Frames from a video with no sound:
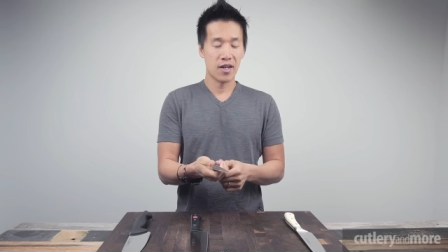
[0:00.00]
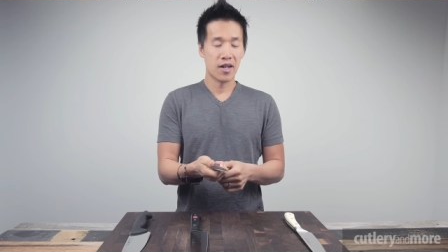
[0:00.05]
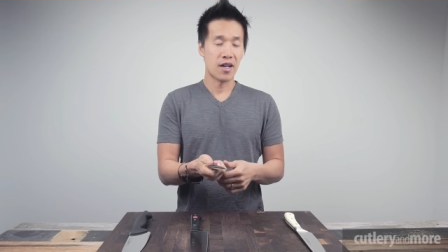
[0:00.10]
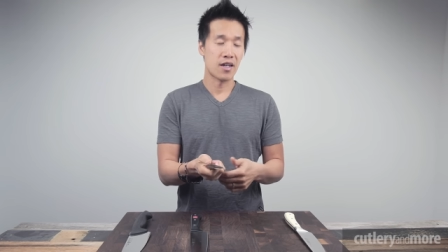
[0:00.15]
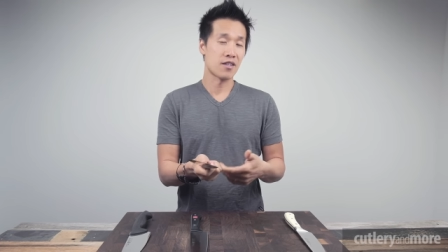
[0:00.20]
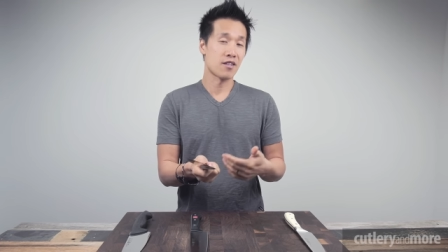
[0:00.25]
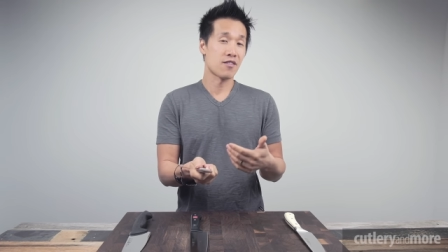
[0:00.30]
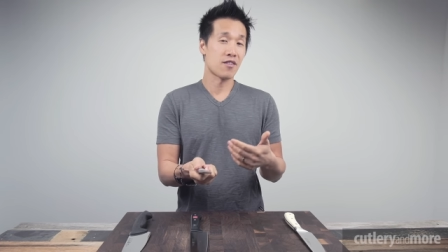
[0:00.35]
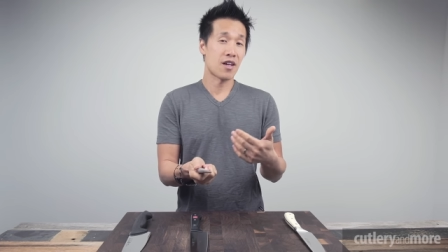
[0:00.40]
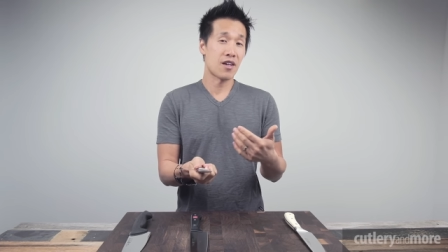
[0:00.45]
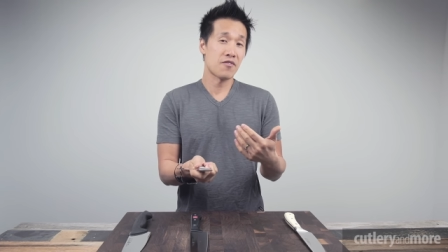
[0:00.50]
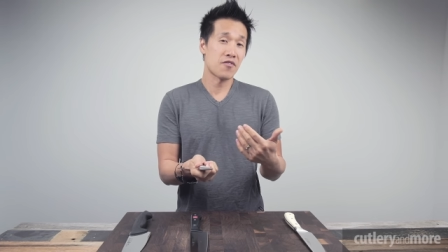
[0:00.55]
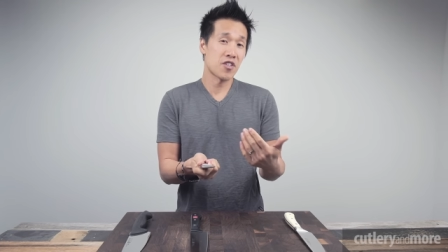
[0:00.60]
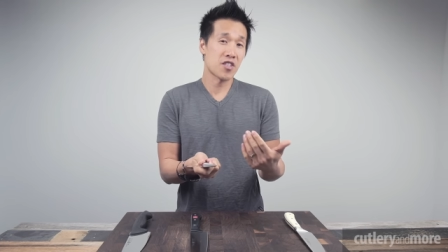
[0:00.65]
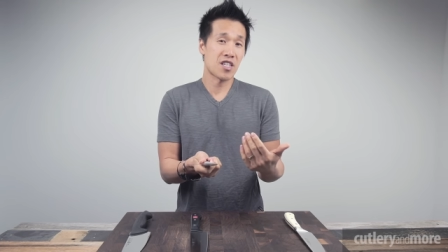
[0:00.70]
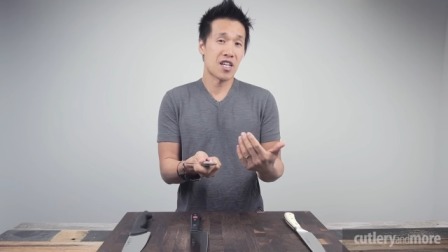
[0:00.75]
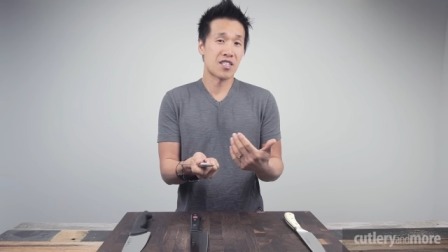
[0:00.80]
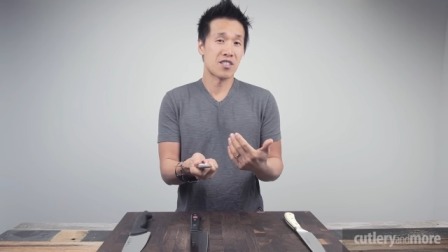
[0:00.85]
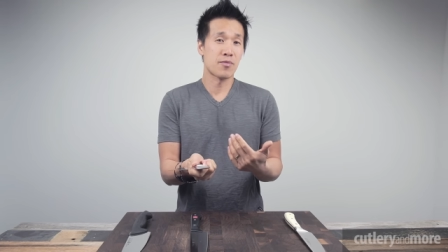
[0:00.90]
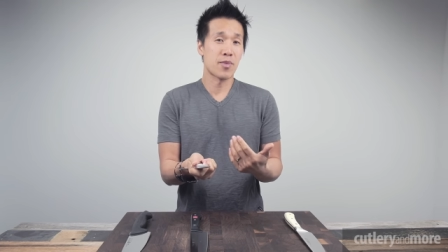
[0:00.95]
and the knife
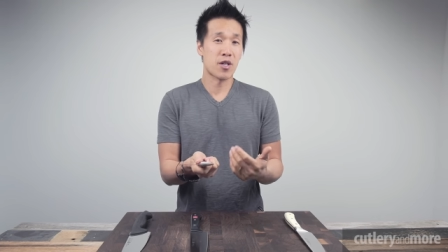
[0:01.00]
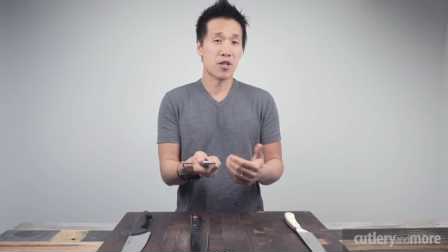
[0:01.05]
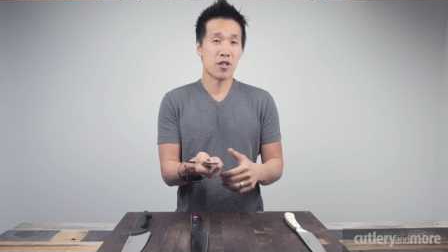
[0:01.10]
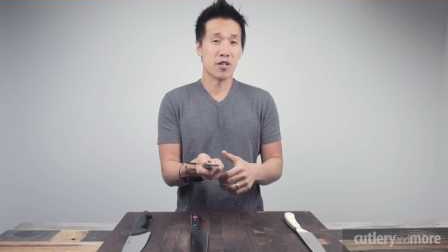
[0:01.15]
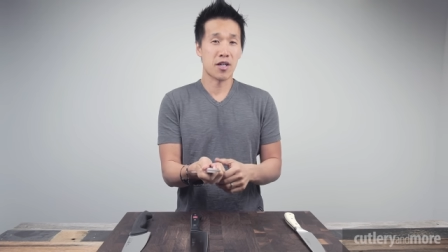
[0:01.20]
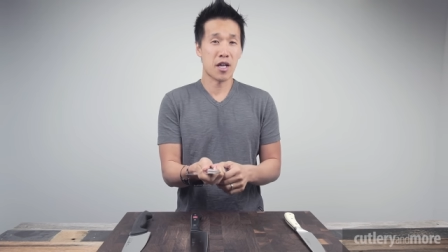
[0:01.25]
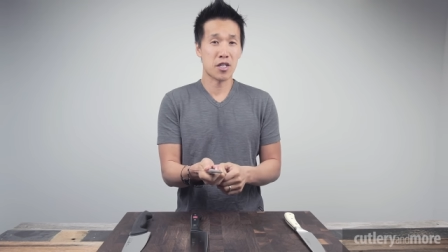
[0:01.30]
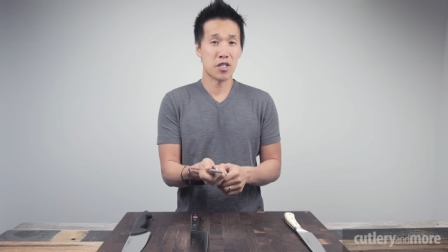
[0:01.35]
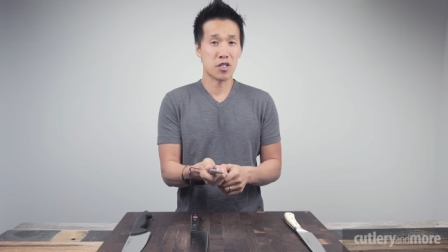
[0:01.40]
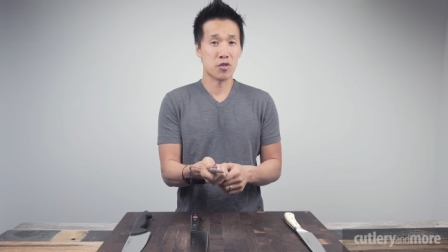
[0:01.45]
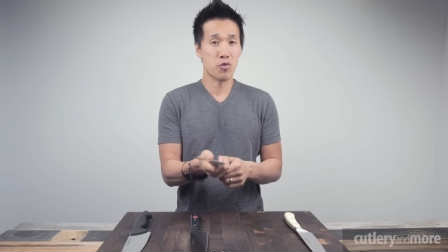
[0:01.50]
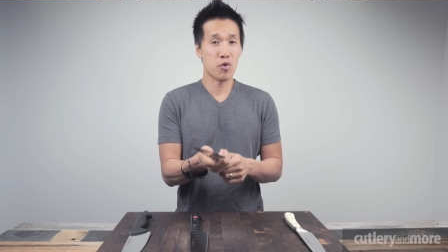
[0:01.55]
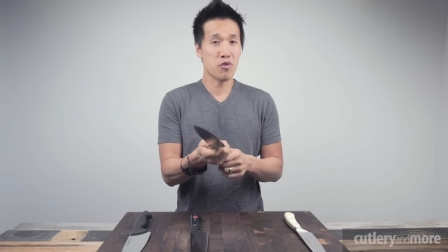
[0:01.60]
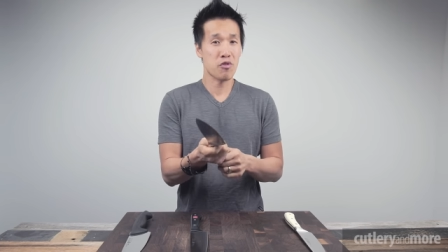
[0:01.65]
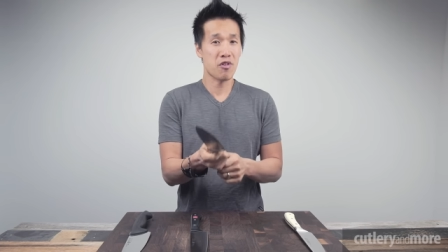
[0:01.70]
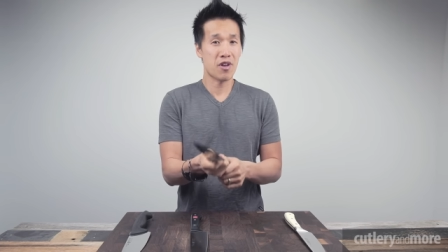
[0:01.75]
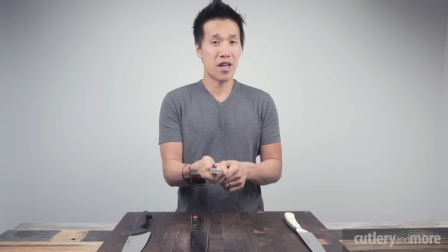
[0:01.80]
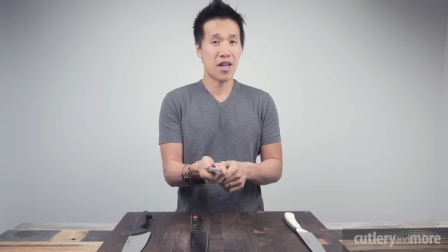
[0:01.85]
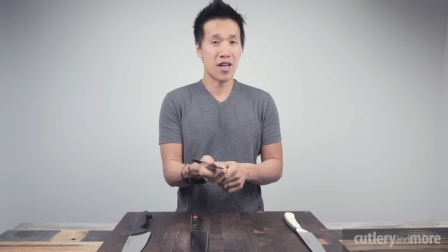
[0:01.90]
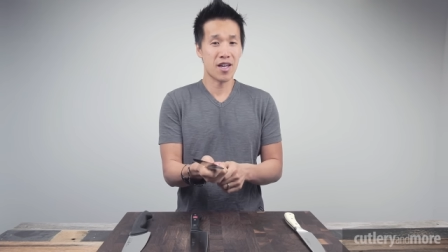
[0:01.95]
just has a better connection with
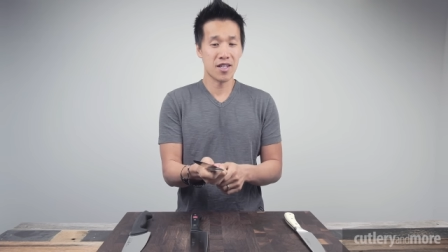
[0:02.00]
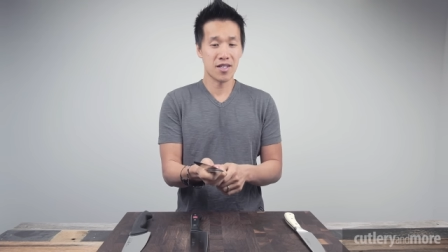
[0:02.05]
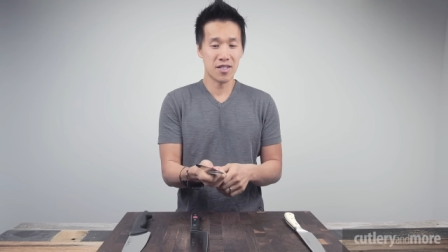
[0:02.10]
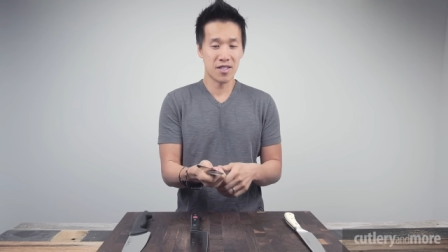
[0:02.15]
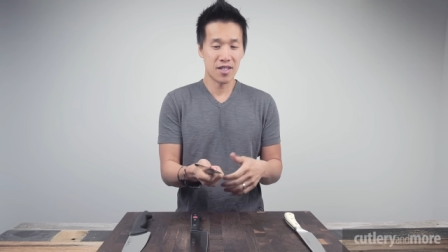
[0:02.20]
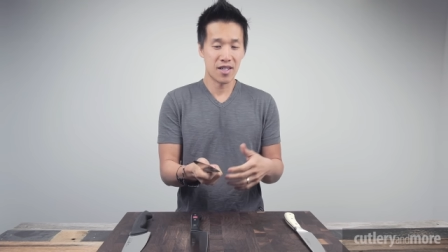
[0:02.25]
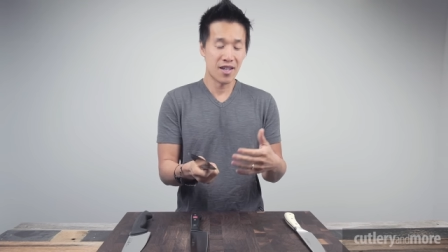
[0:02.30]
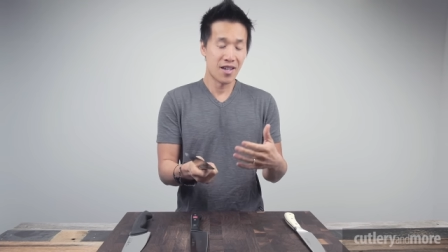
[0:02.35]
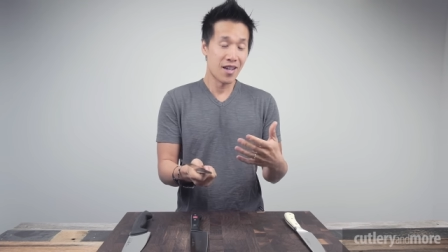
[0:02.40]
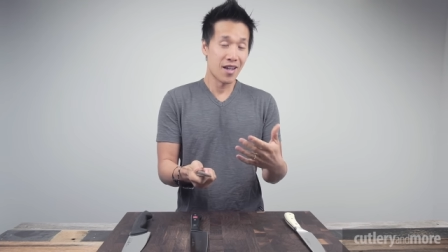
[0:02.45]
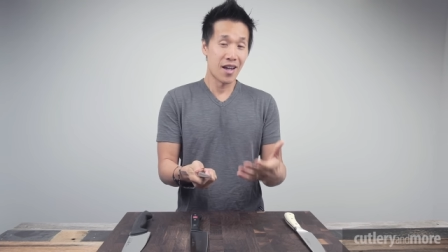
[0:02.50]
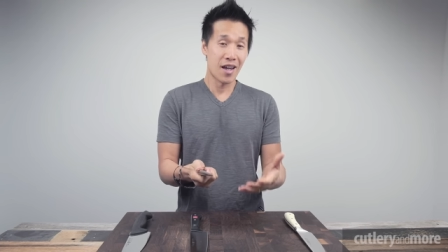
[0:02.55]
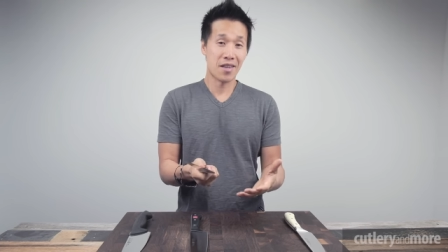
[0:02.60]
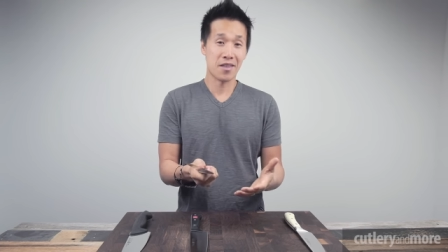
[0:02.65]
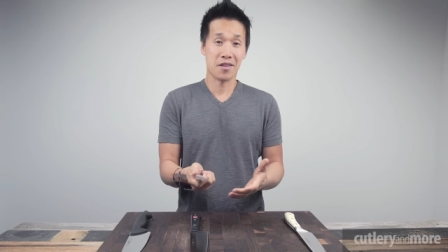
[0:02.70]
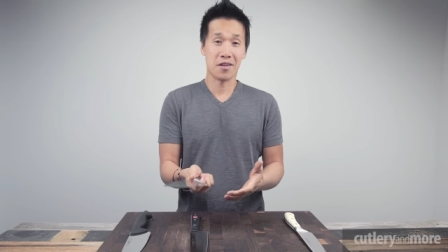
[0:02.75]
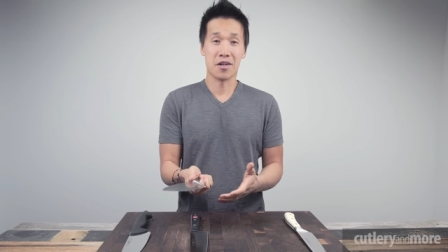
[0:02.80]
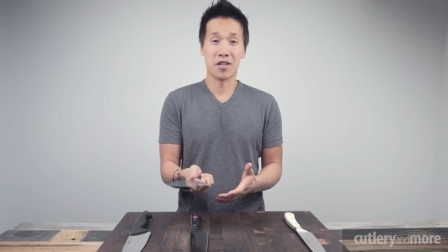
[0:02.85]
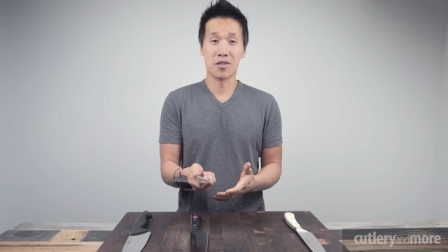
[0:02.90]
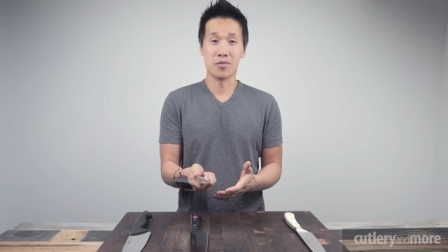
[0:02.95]
your hands
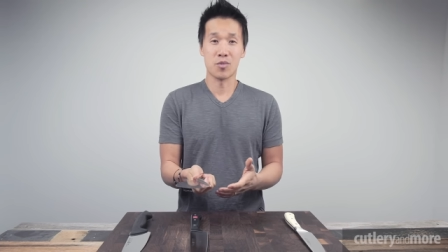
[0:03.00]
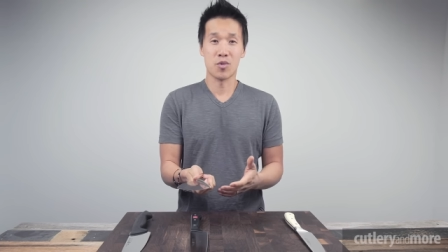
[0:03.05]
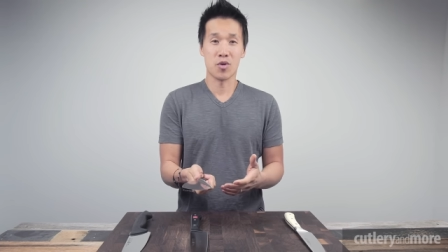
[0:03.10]
and the cutting